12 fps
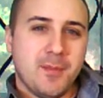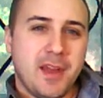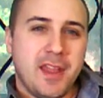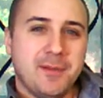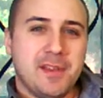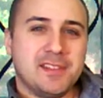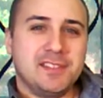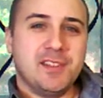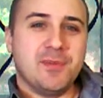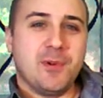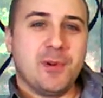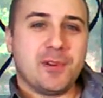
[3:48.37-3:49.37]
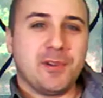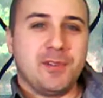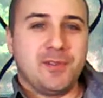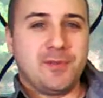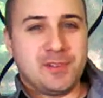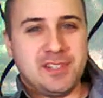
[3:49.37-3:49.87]
But anyways, The
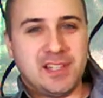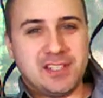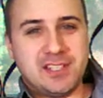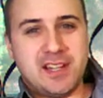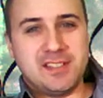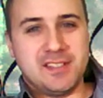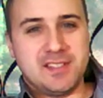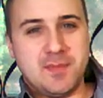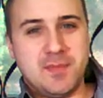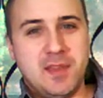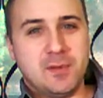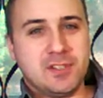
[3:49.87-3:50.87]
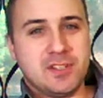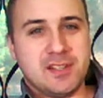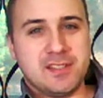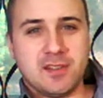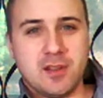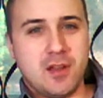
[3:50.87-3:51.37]
Immortal for Sega Genesis to me was
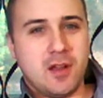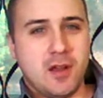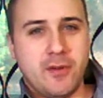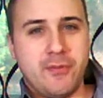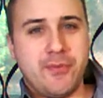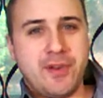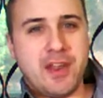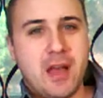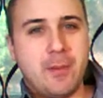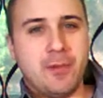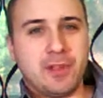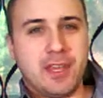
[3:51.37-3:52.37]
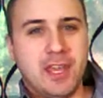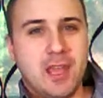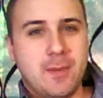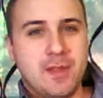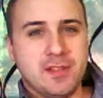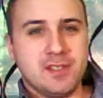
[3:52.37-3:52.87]
just a phenomenal
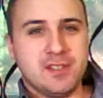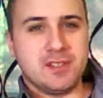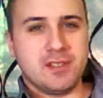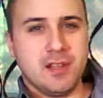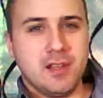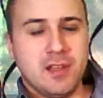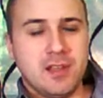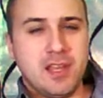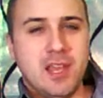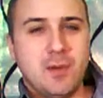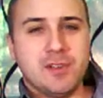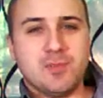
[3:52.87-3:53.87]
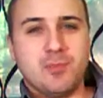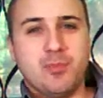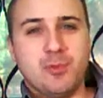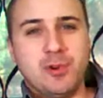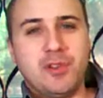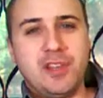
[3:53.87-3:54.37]
game, and it was
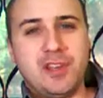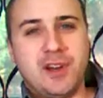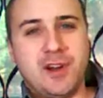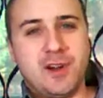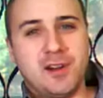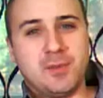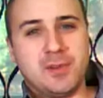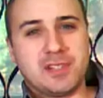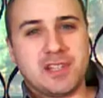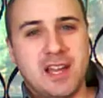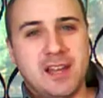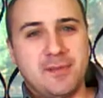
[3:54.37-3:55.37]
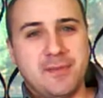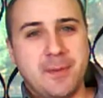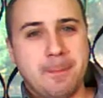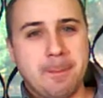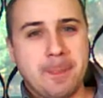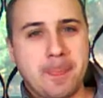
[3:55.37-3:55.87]
brutally hard, which kind of
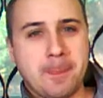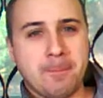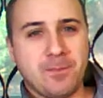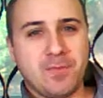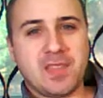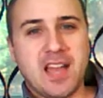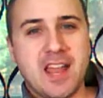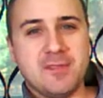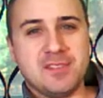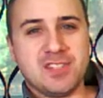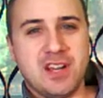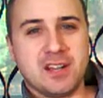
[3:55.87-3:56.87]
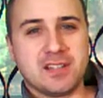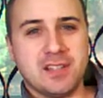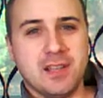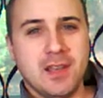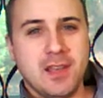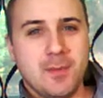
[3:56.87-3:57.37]

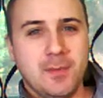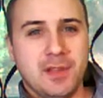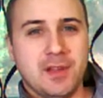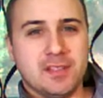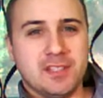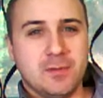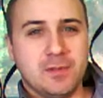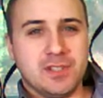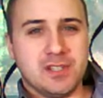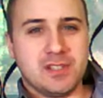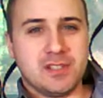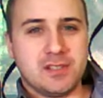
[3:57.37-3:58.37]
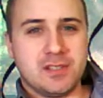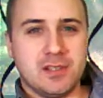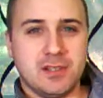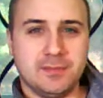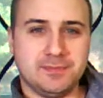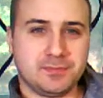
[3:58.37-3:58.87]
sucked, because it was
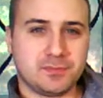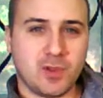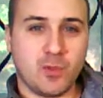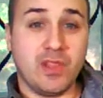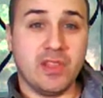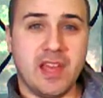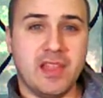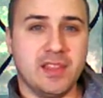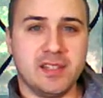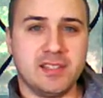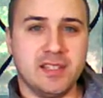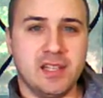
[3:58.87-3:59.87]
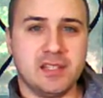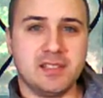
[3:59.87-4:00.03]
just relentless in